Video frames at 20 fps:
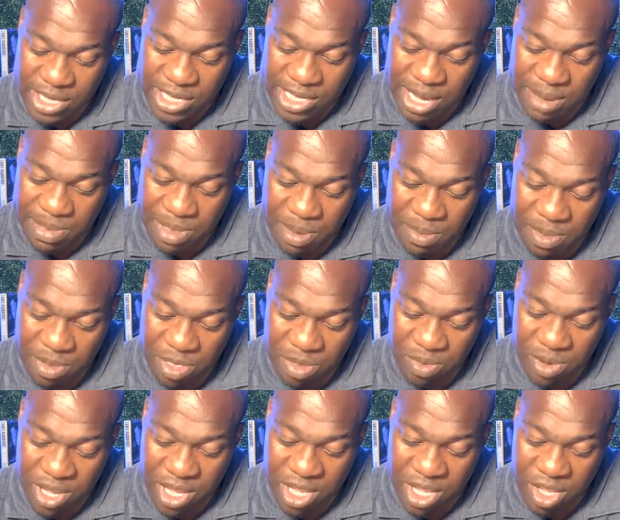Step number
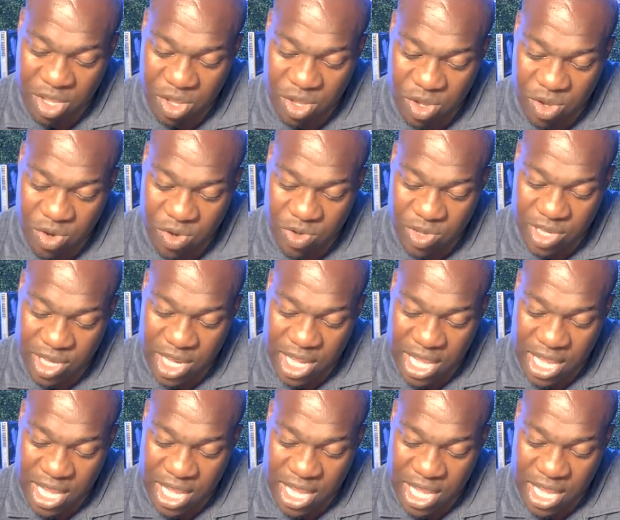3: use